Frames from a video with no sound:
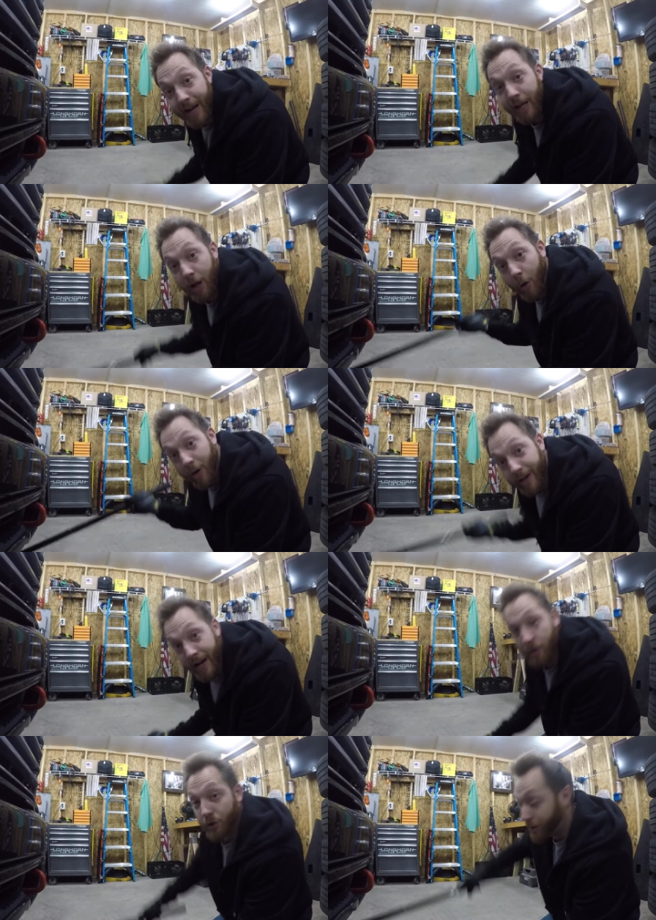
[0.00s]
lower
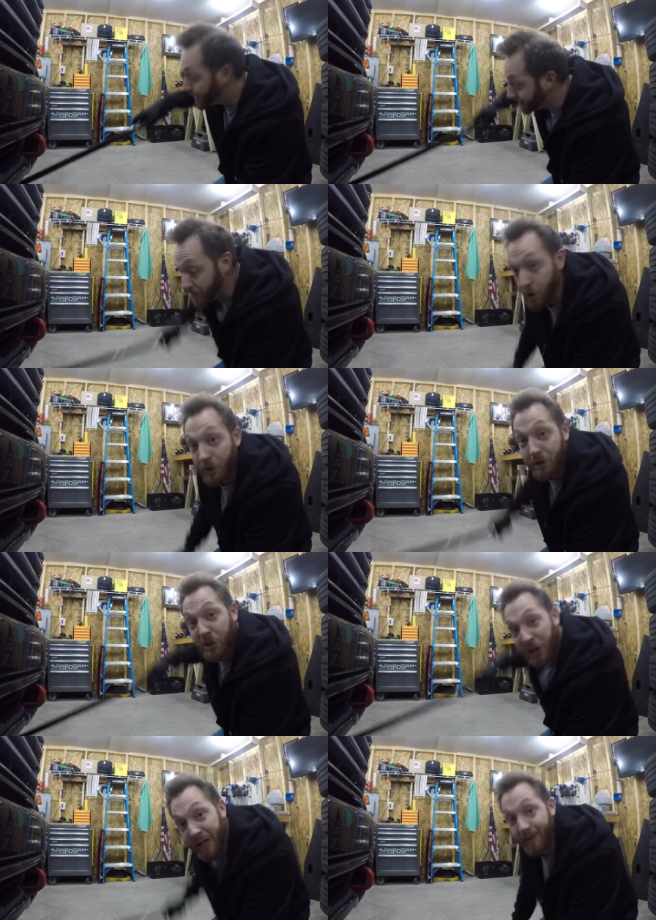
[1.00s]
down truck that you could
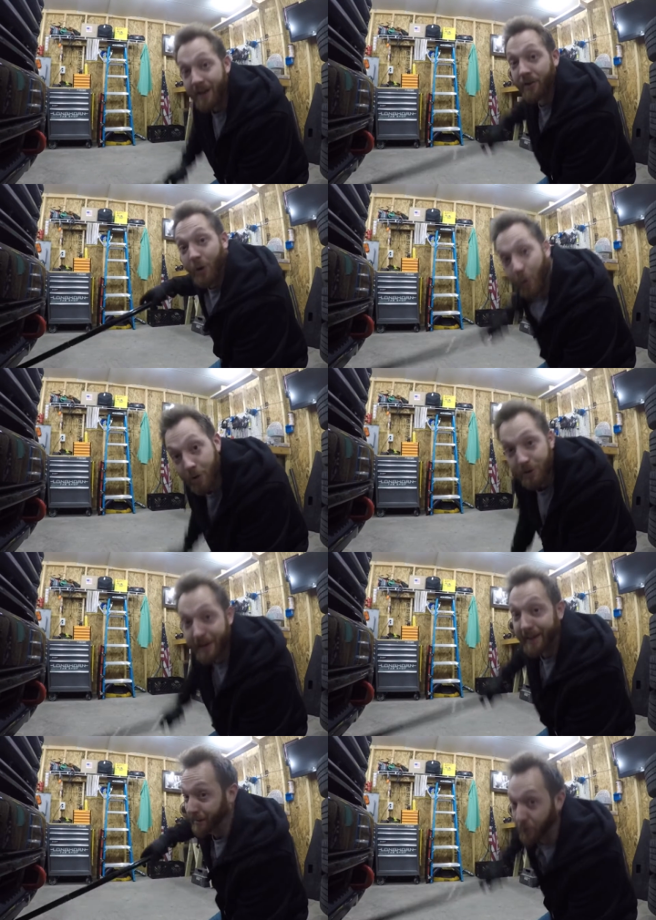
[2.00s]
sling around the corners like a little